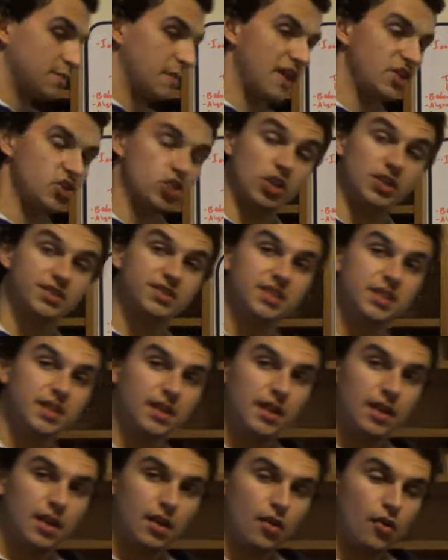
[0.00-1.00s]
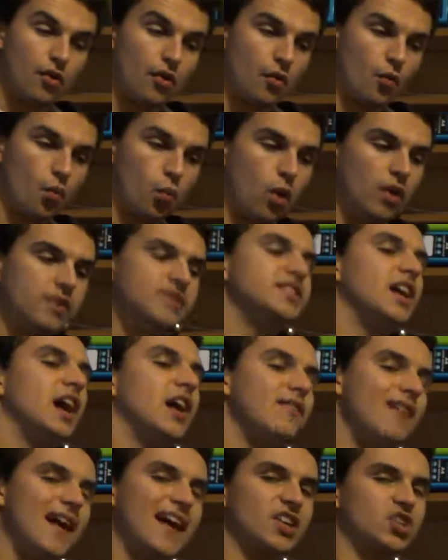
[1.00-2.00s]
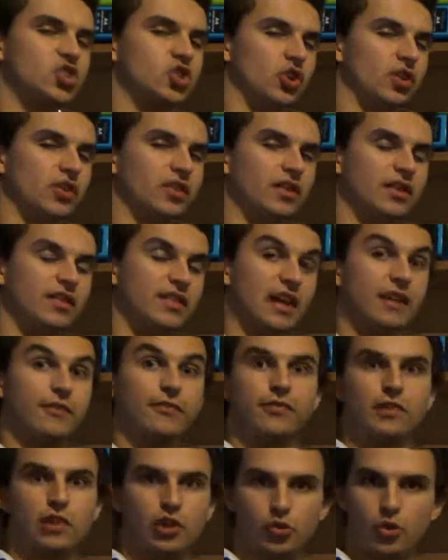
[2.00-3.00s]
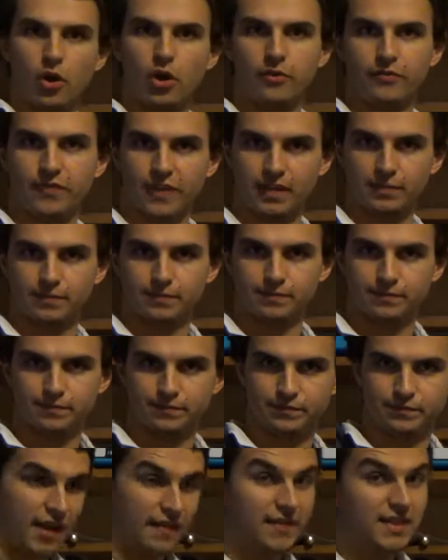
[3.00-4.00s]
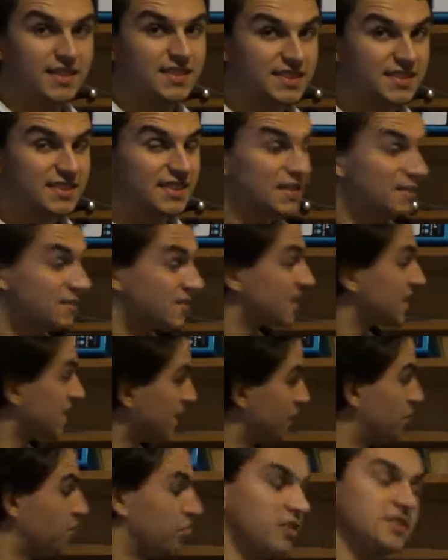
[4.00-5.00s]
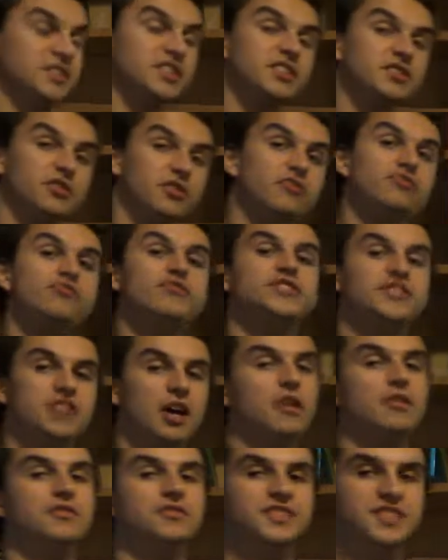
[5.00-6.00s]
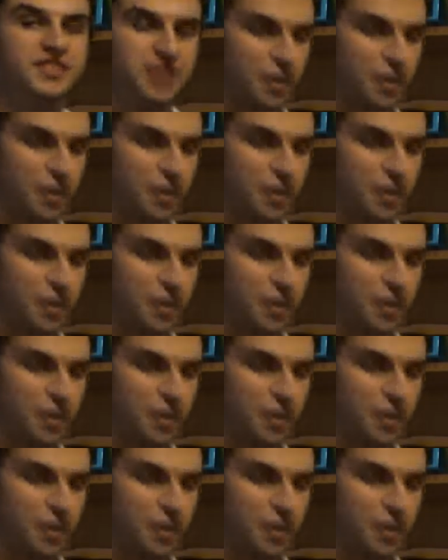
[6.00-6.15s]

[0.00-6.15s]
measured, what direction they flew off in. And this seemed to give pretty good results